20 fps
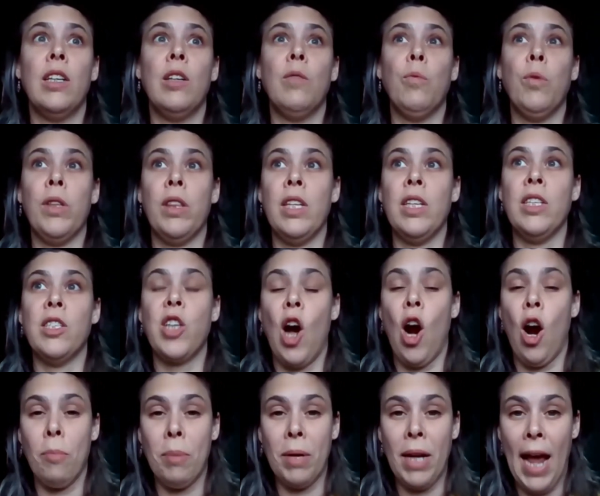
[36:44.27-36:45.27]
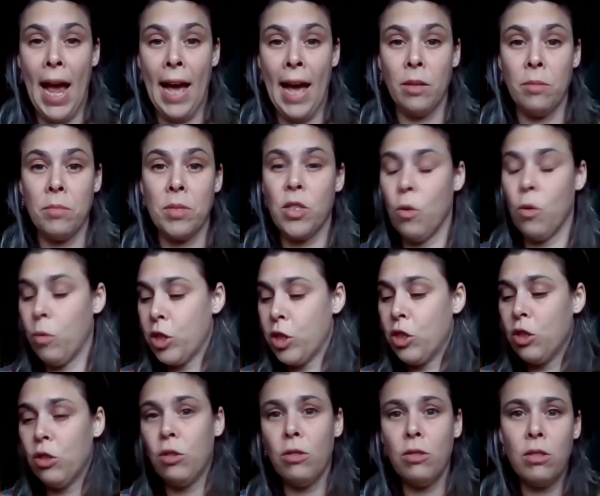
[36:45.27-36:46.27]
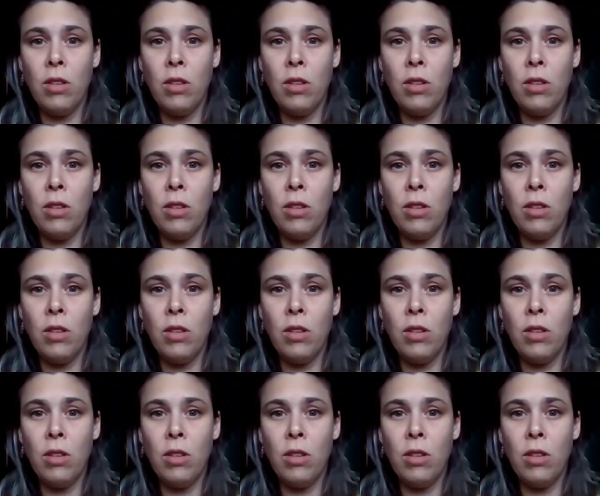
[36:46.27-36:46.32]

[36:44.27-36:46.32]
with these carbon atoms, so we're still